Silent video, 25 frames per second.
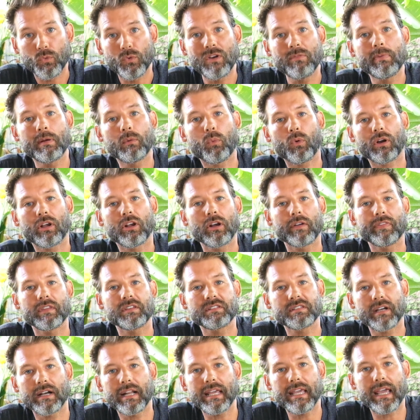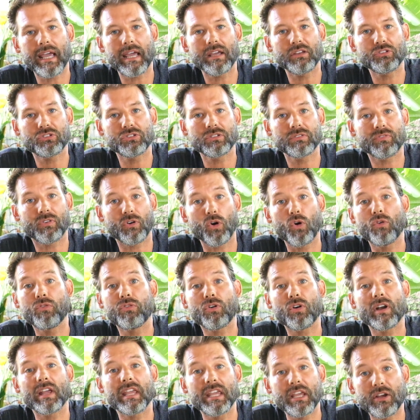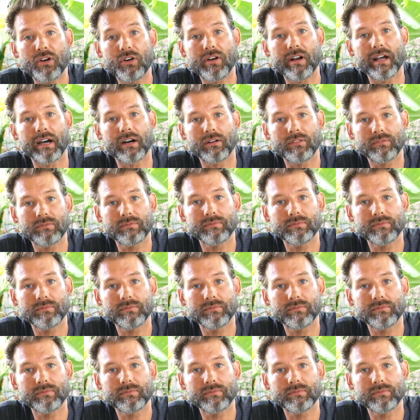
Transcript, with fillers: We've been working on the Sunny case for over a year now.